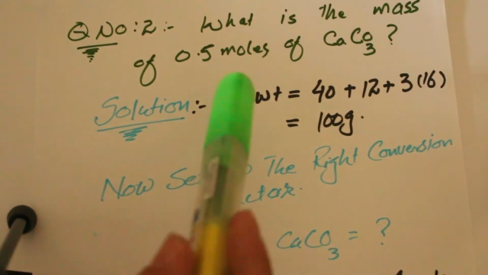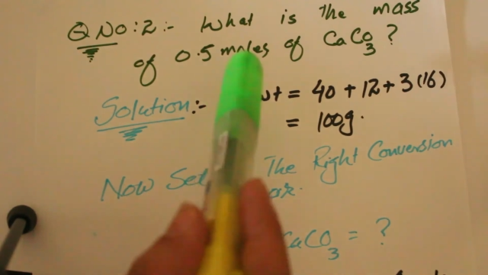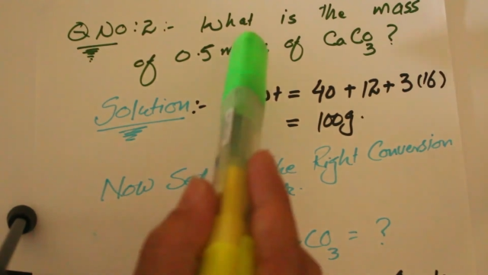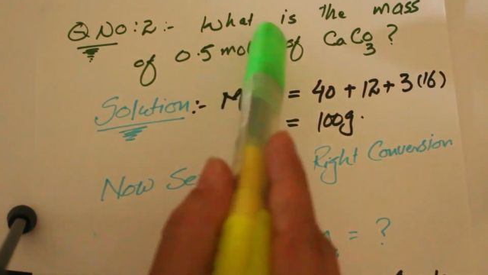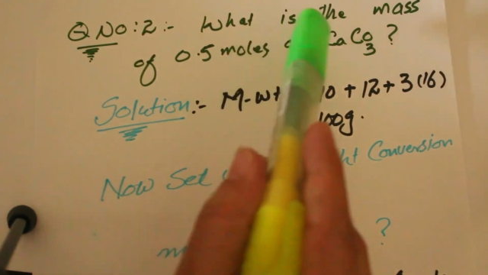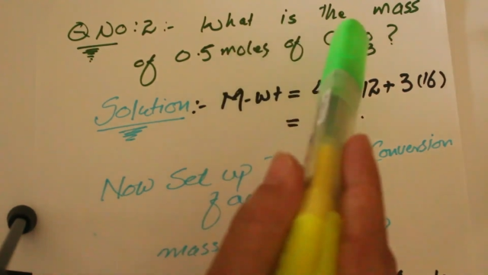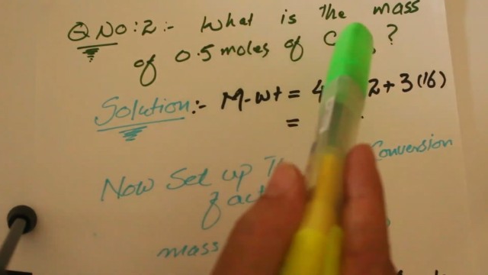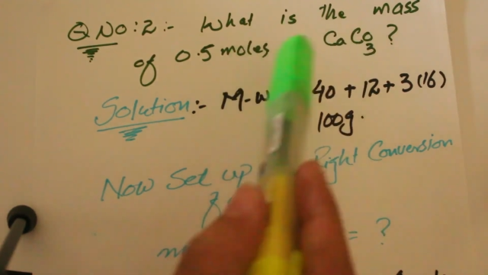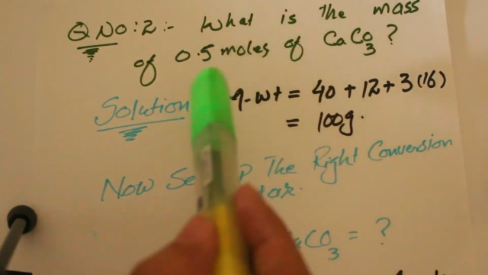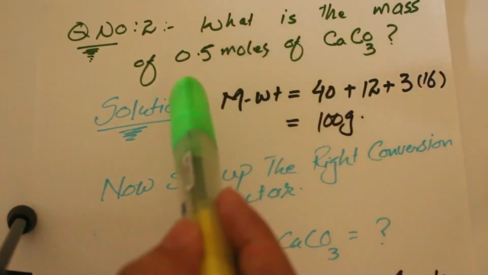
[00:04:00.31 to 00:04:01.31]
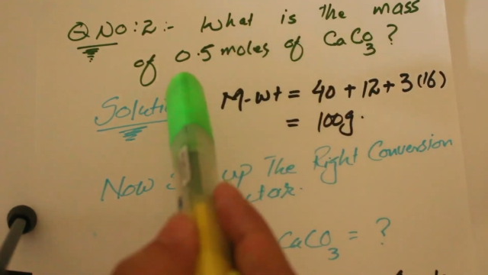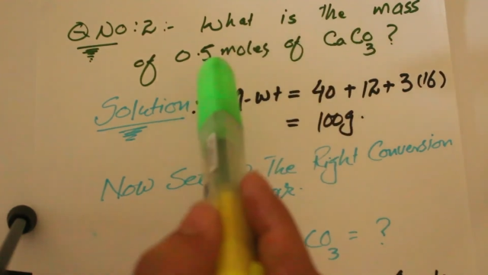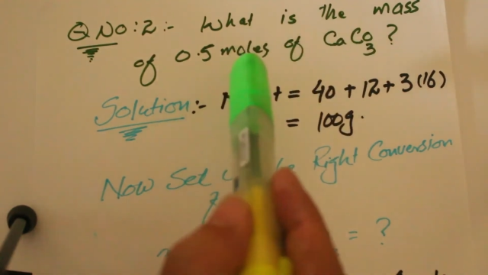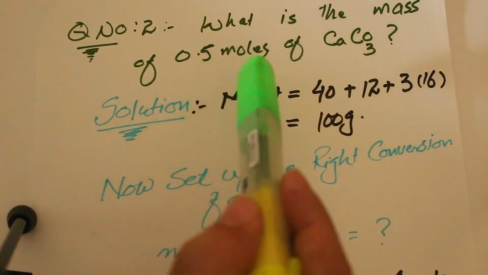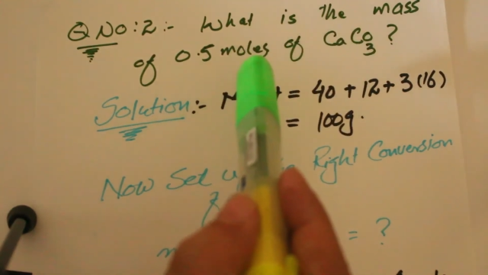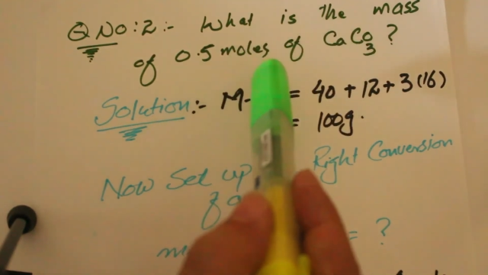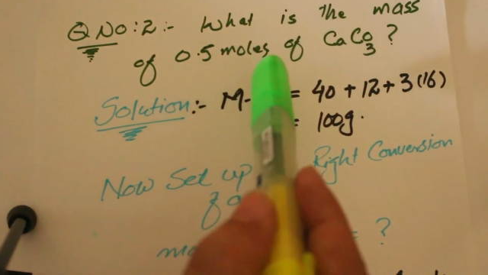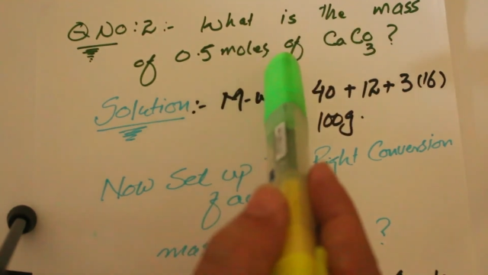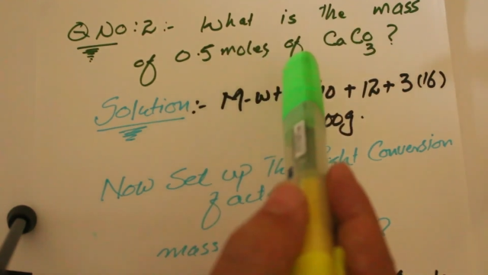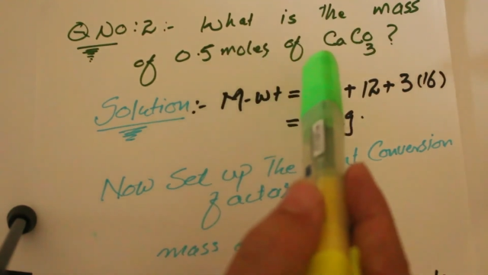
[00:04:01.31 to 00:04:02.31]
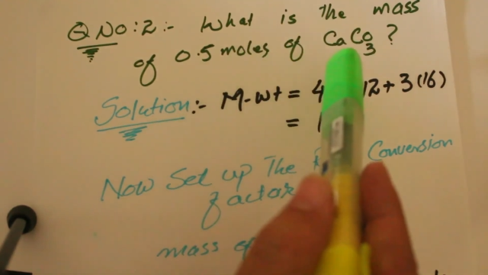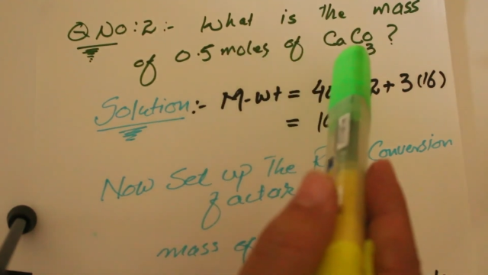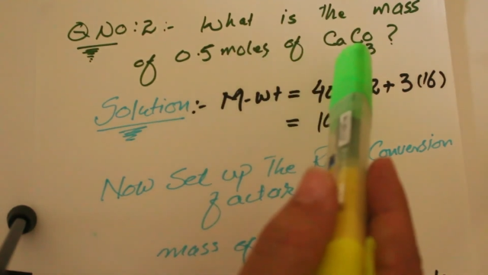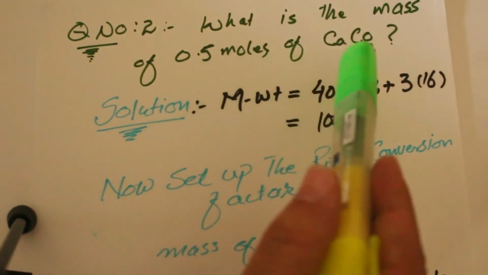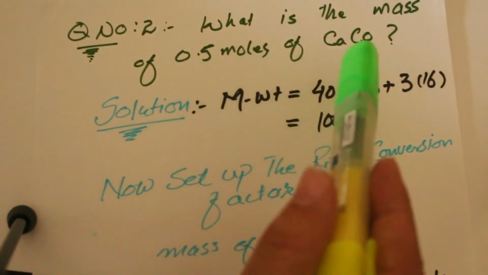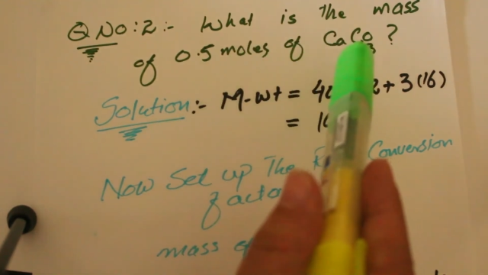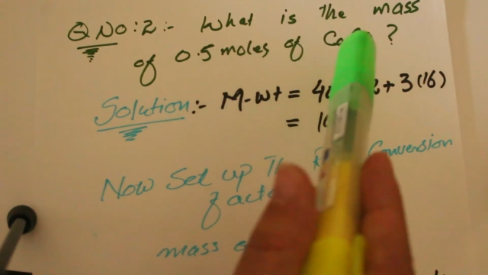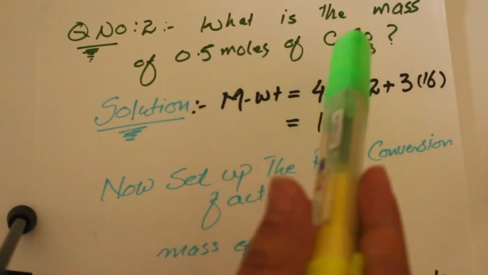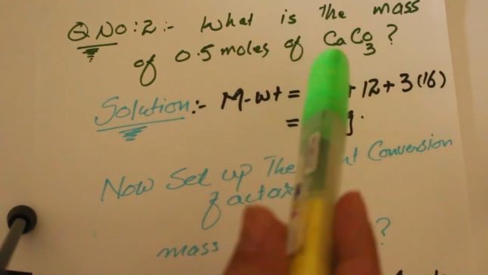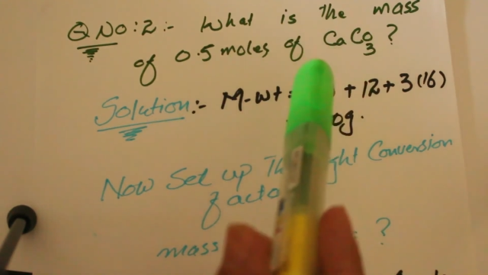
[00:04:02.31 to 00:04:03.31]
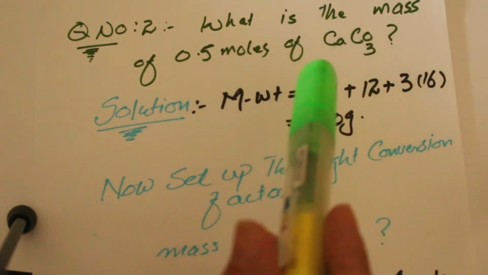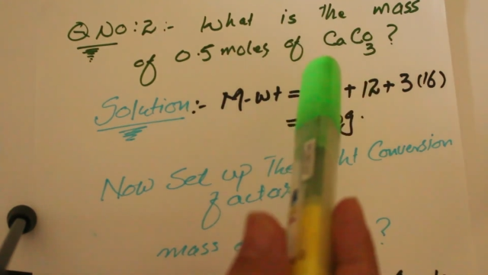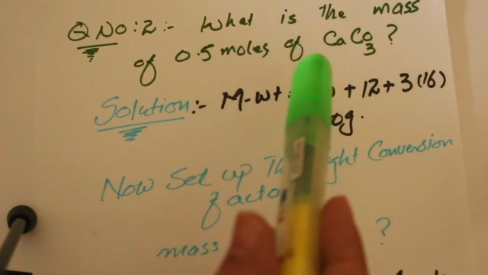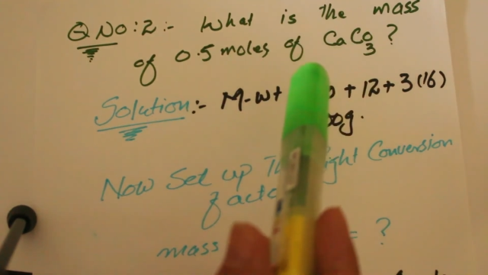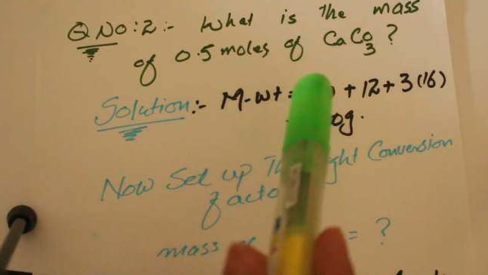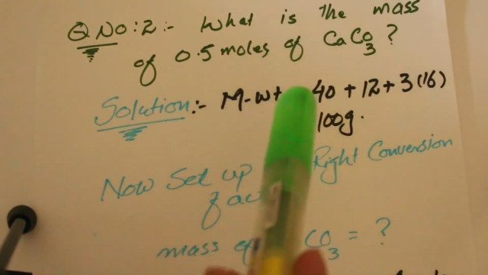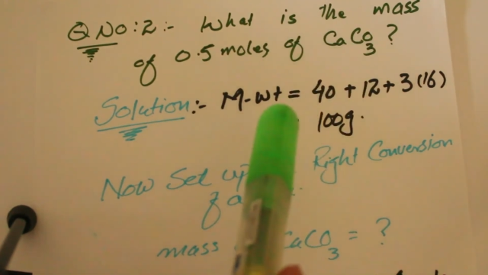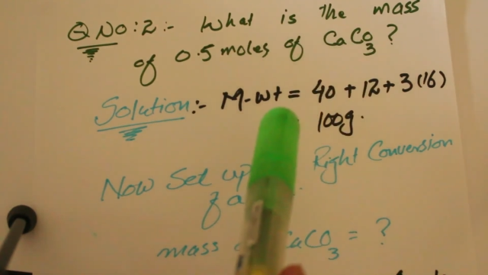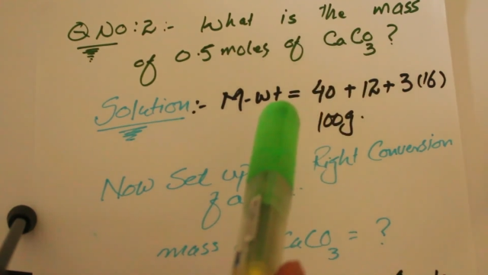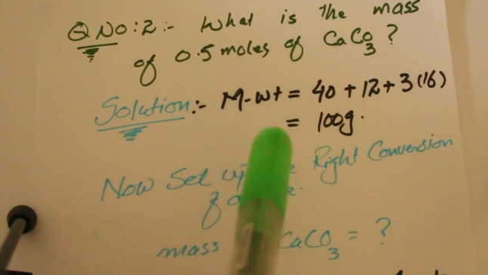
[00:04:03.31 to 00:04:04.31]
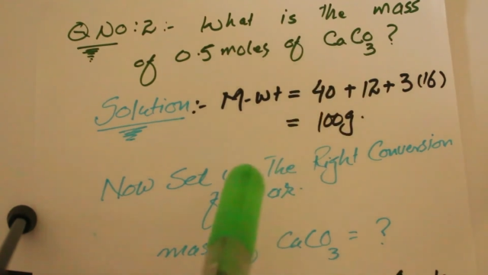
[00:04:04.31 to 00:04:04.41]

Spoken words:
(no speaker visible)